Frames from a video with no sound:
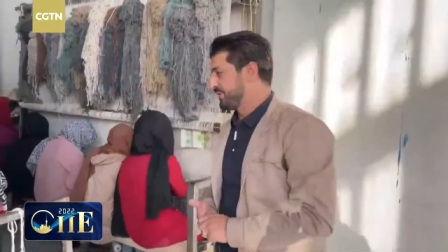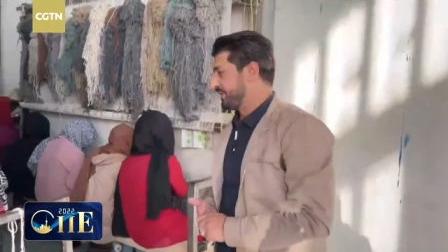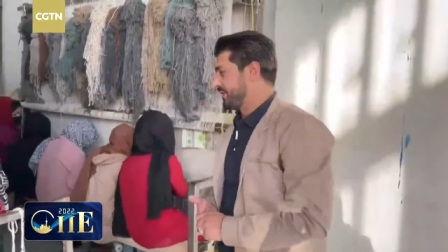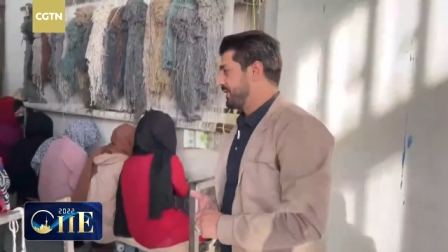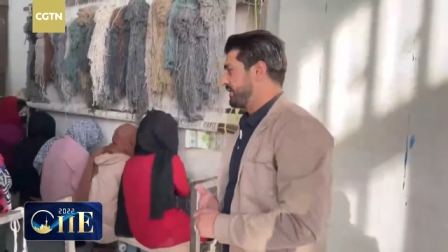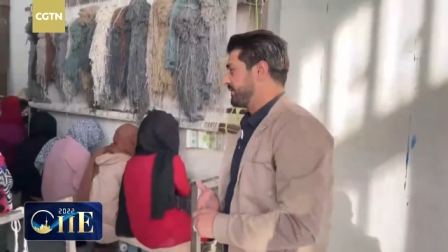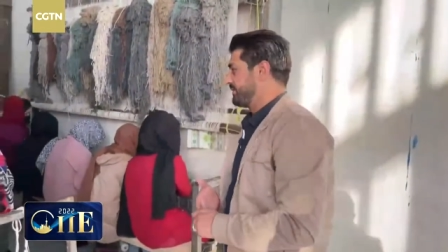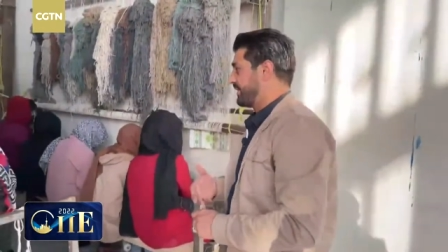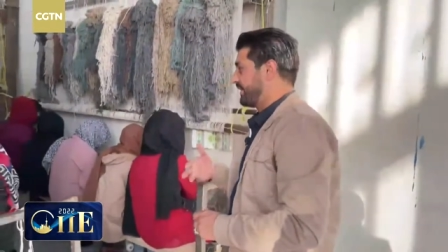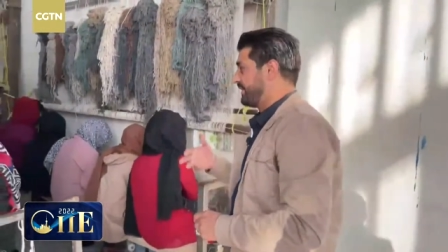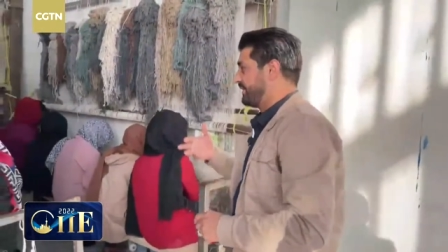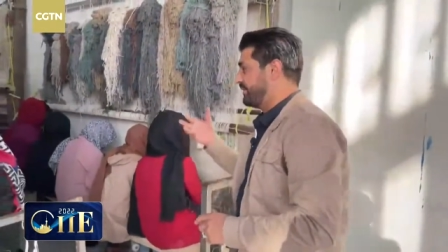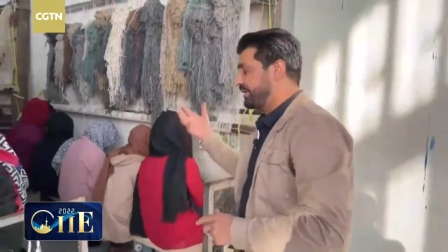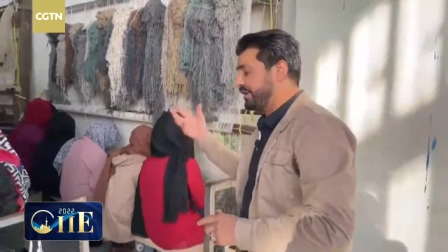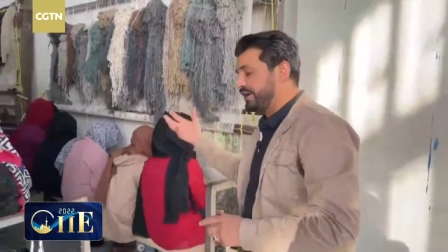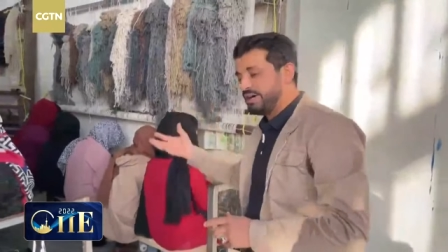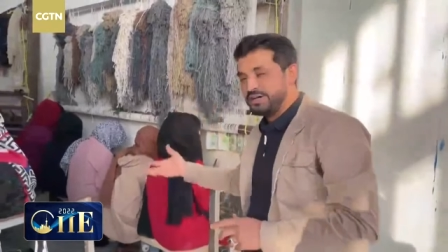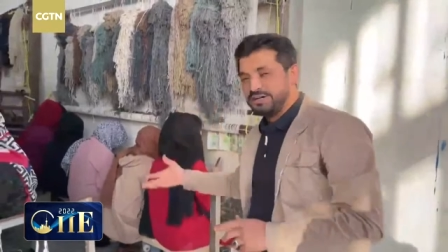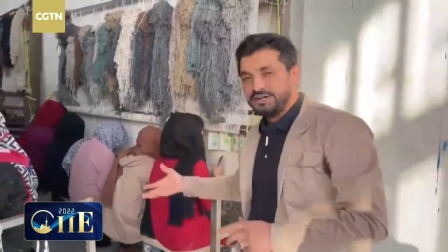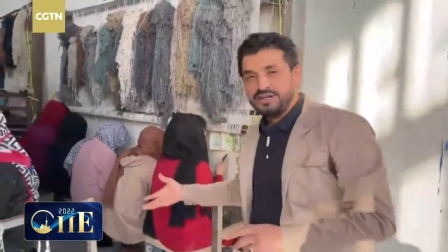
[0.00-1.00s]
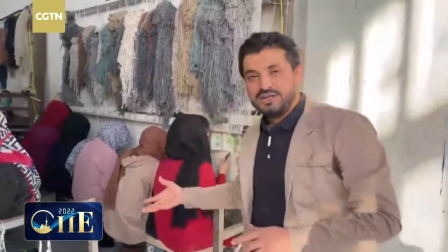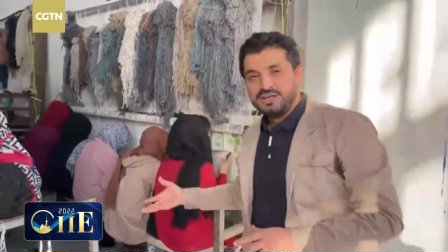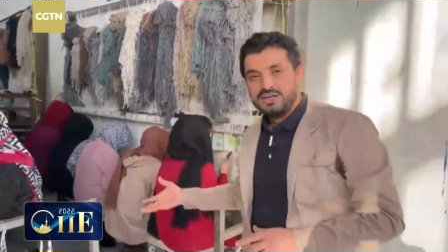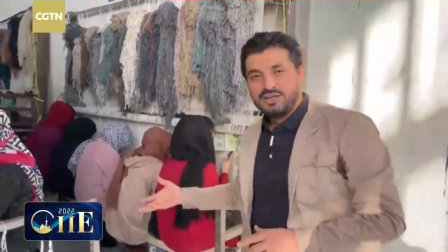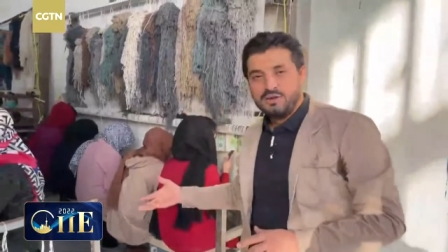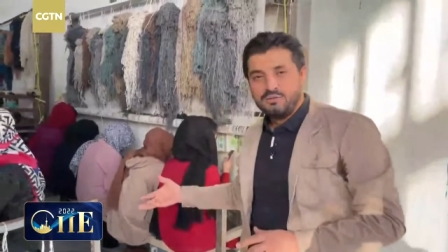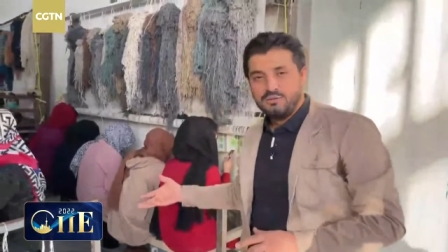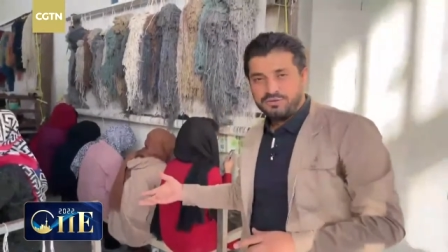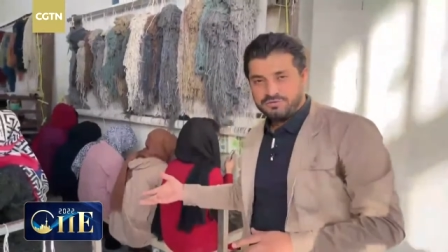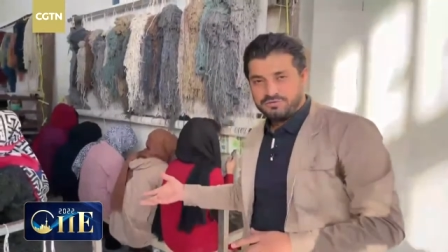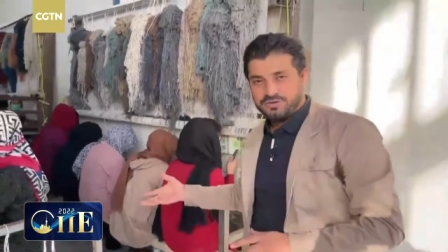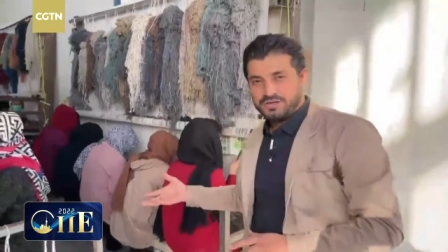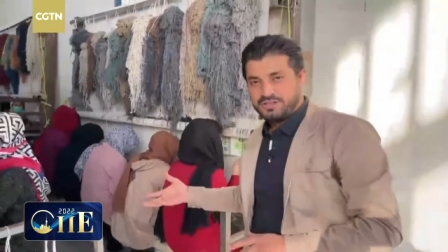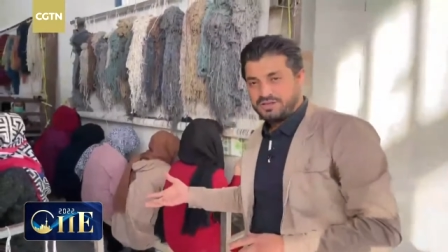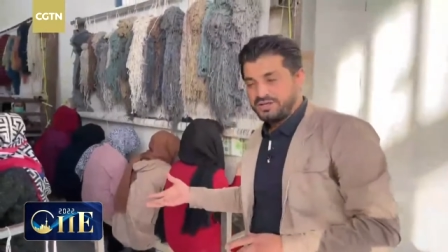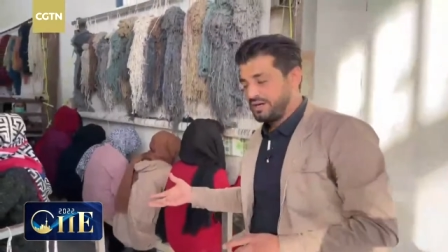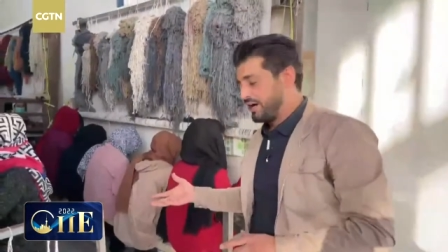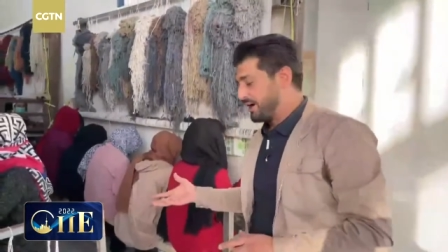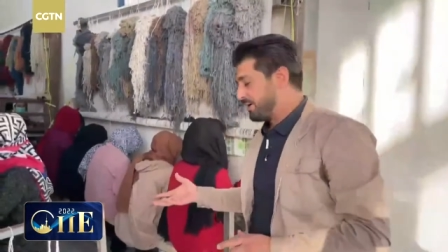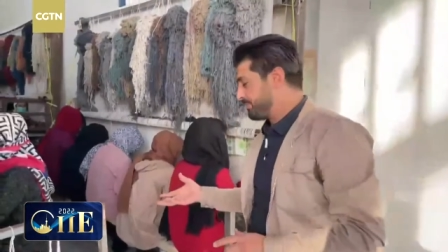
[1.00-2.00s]
Uh, they learn weaving
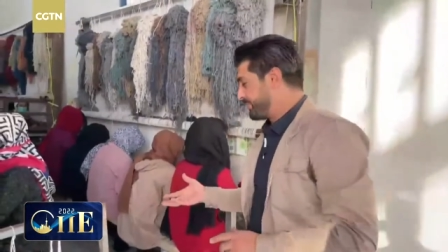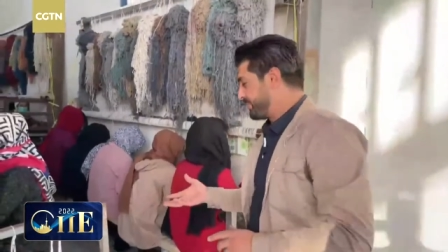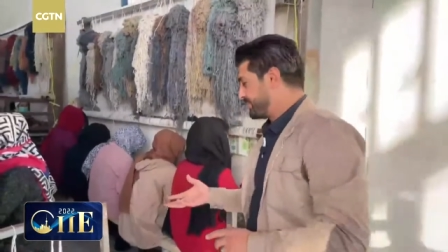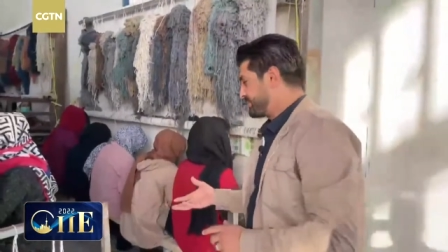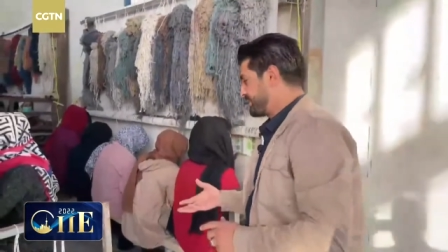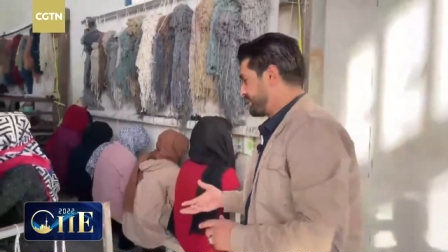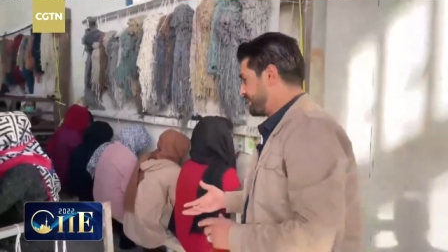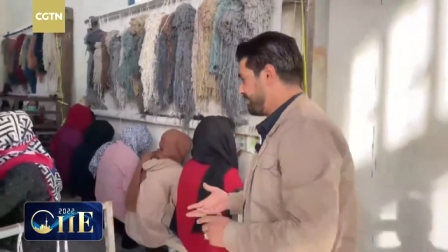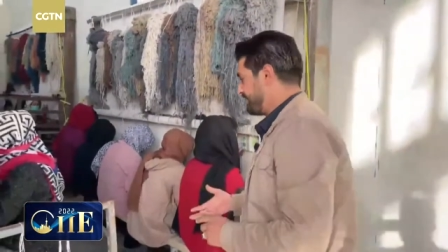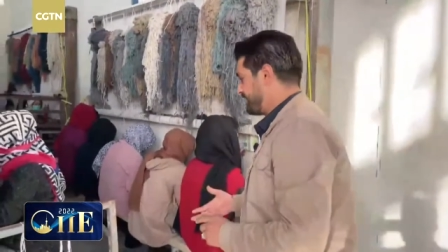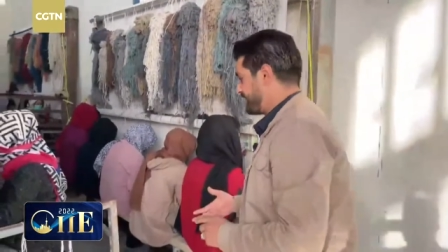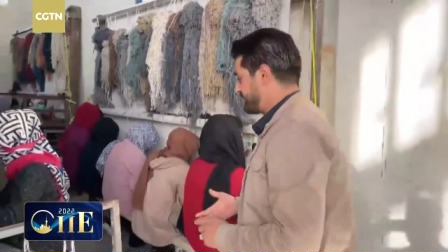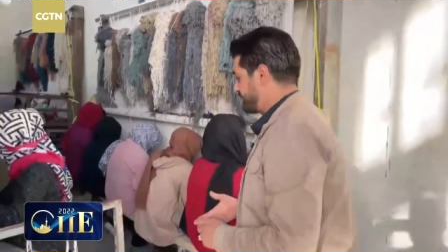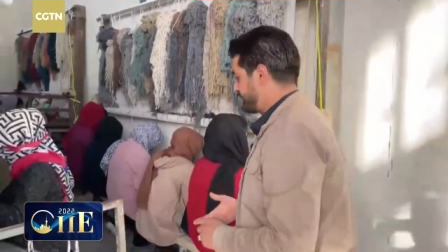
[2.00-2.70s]
the carpets in this